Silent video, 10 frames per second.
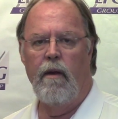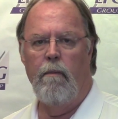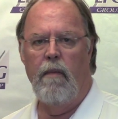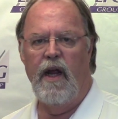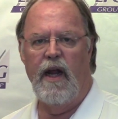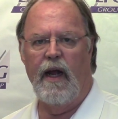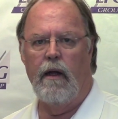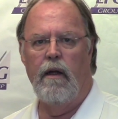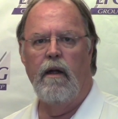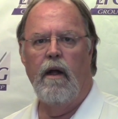meaning
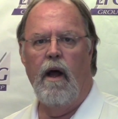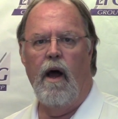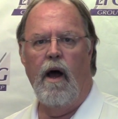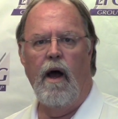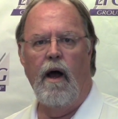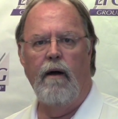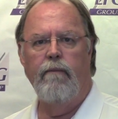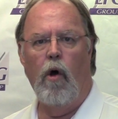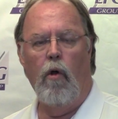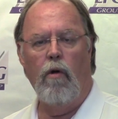uh,
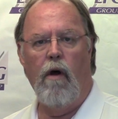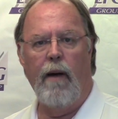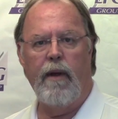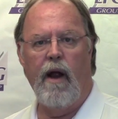old crop